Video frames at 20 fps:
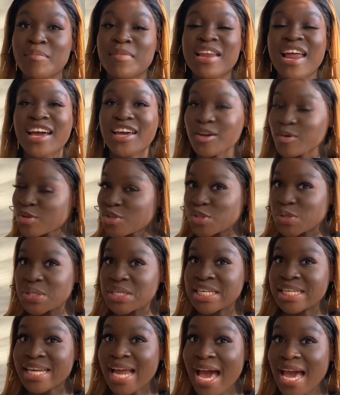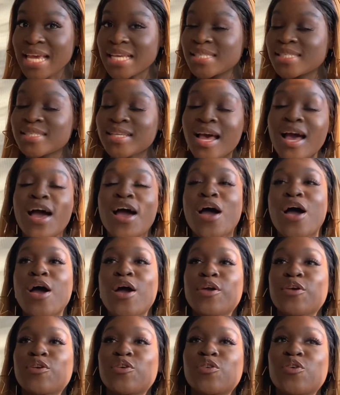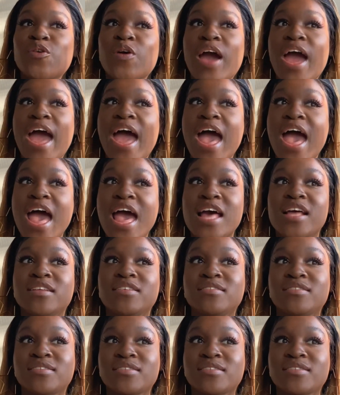Like it was really nice, and